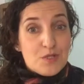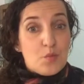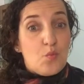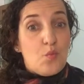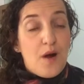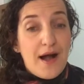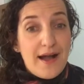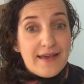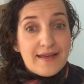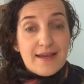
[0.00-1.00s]
and
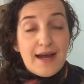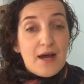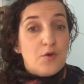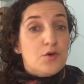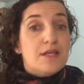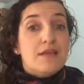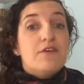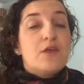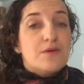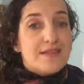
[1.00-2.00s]
why, and how you're
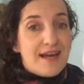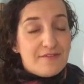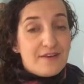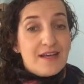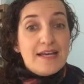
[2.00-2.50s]
living your life,